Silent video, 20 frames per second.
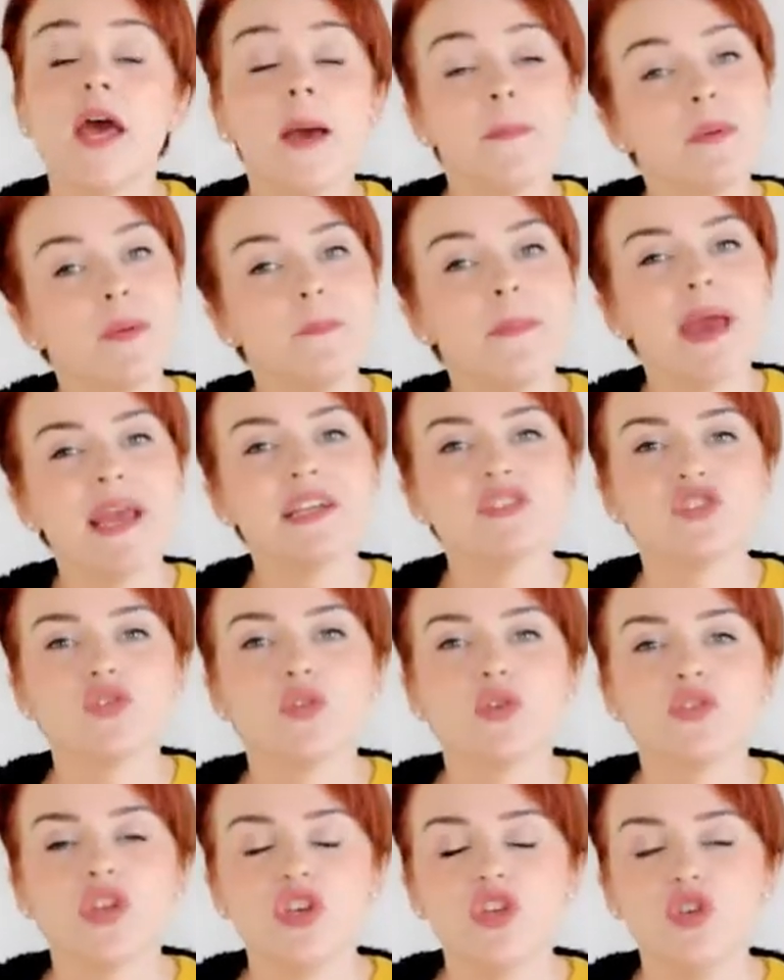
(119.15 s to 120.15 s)
But make
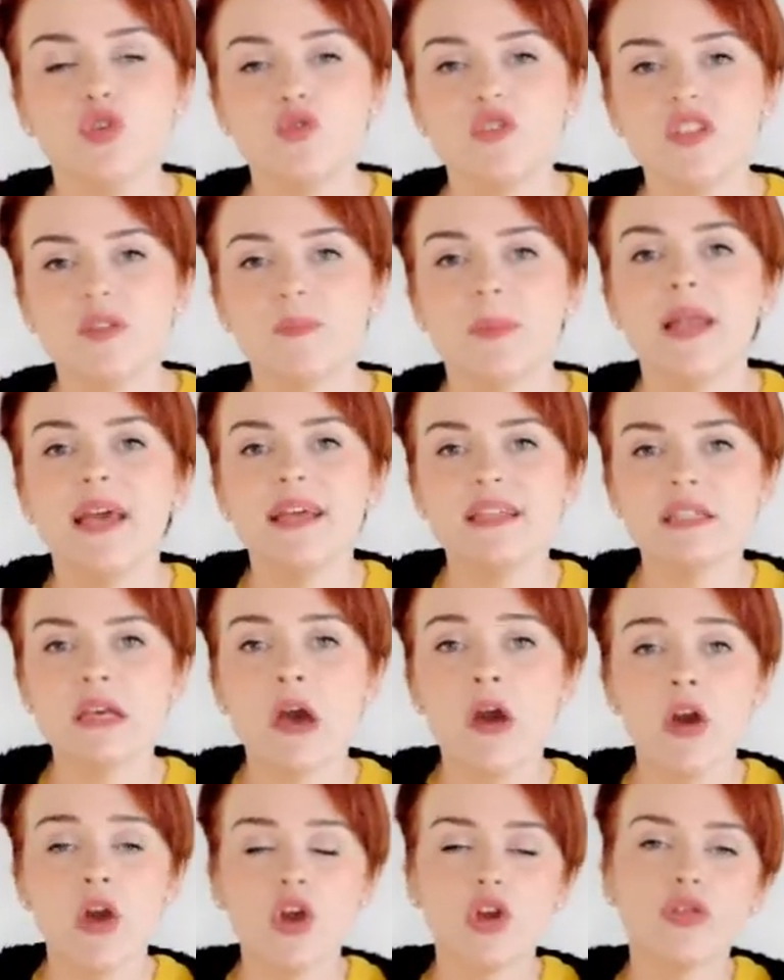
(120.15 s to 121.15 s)
sure that you split
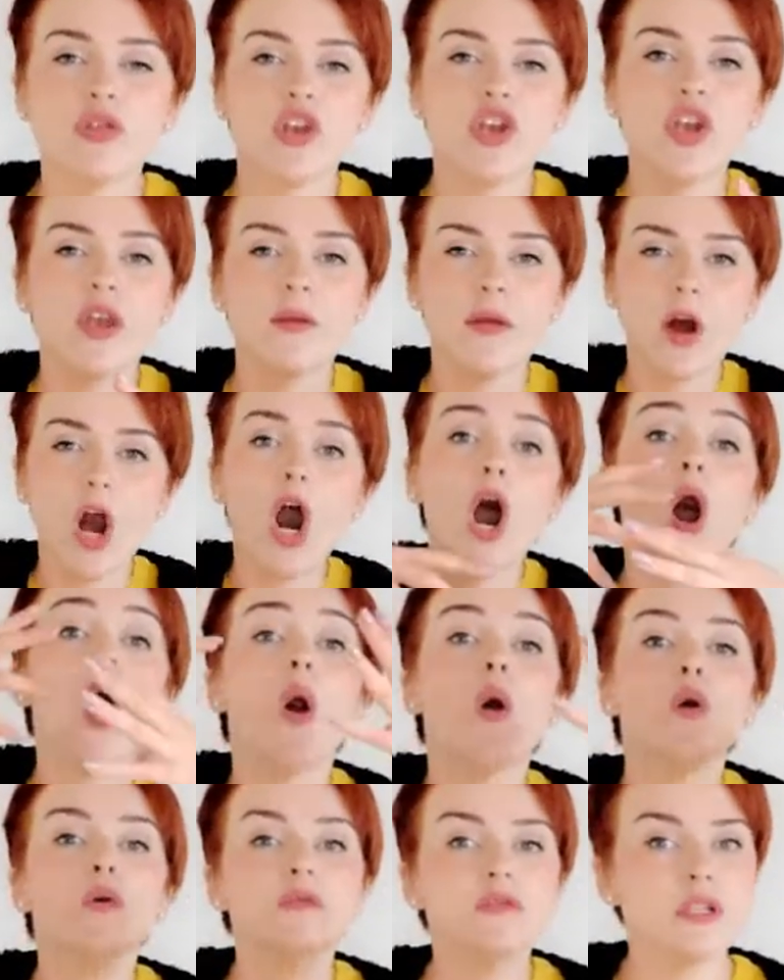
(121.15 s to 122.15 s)
the
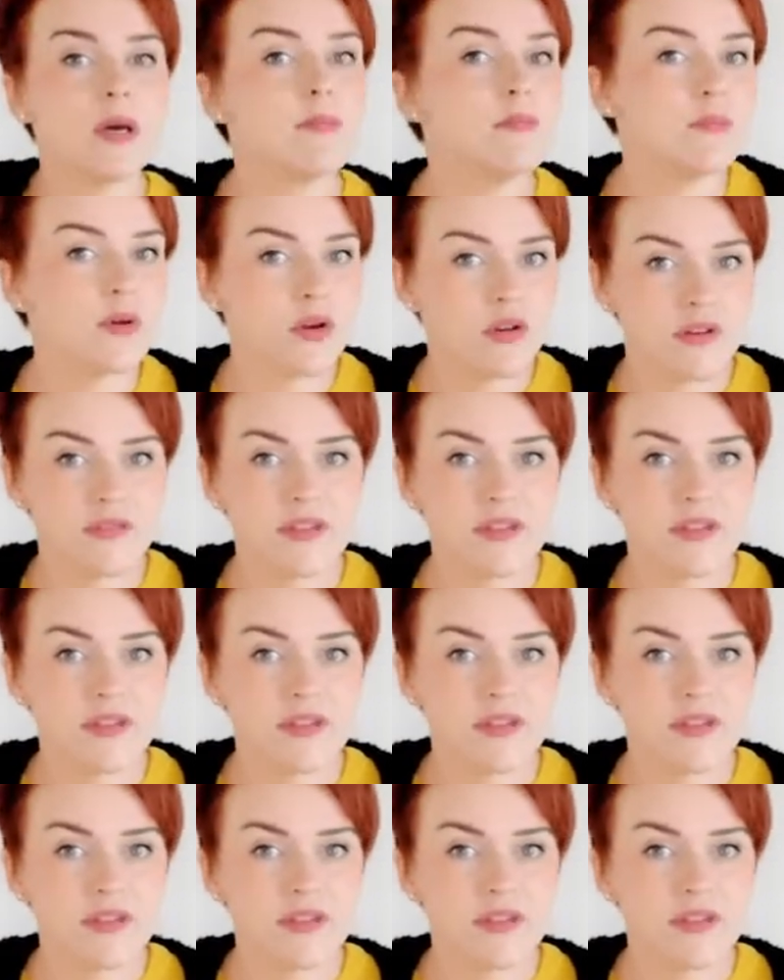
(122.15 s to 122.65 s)
whole number of